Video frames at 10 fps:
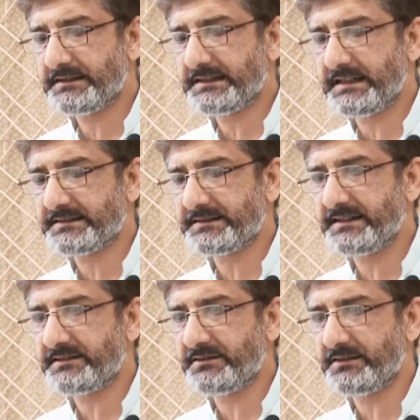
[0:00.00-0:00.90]
A task
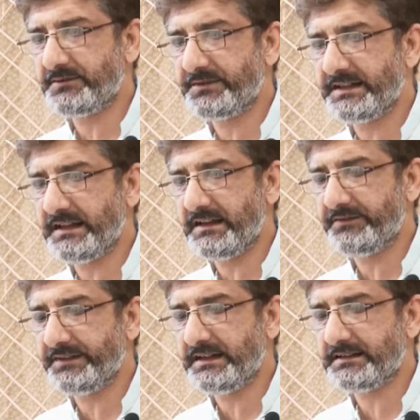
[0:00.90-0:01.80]
that we
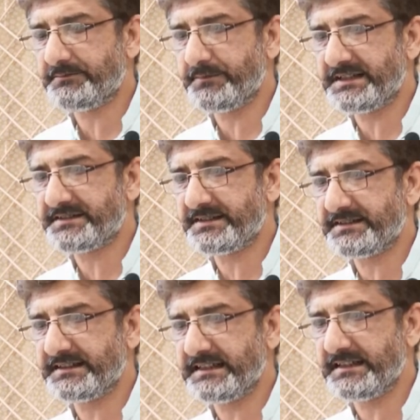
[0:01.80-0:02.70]
have not
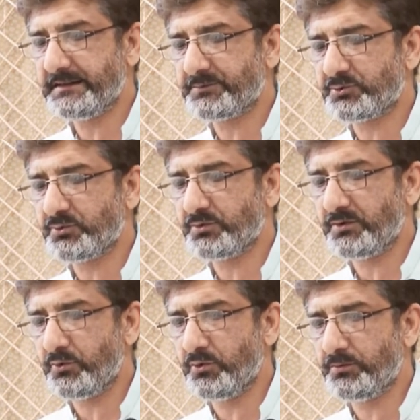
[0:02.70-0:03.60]
mentioned the name.
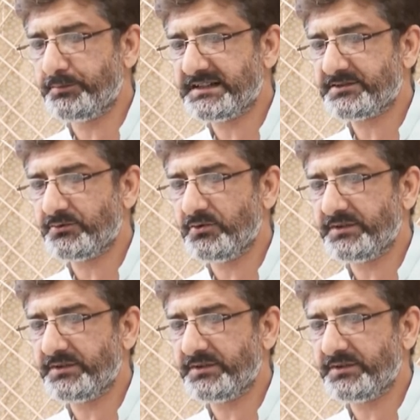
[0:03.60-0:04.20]
So press